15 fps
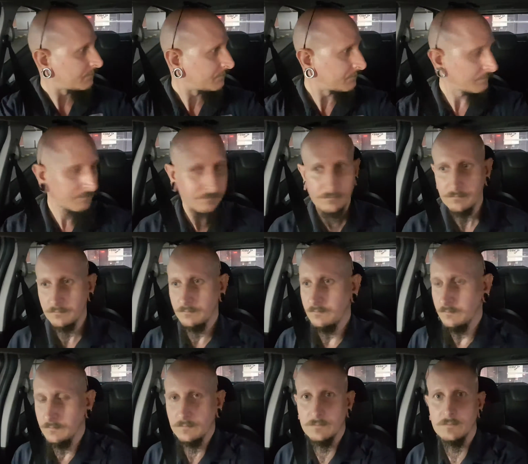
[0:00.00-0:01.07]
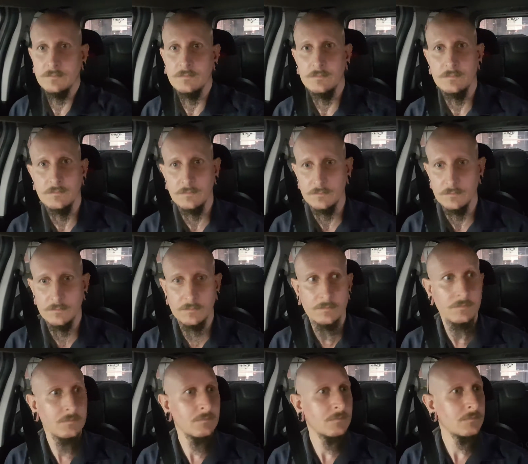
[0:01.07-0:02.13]

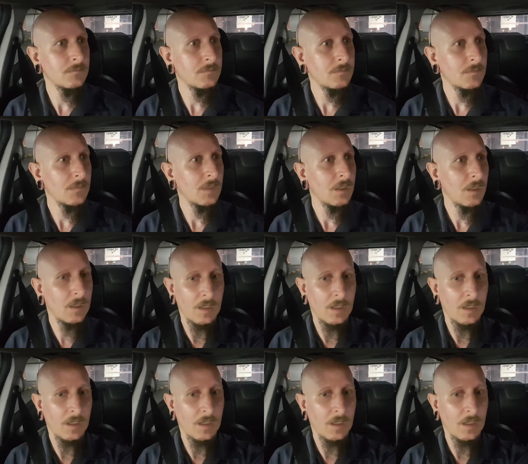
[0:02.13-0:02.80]
Nobody speaks.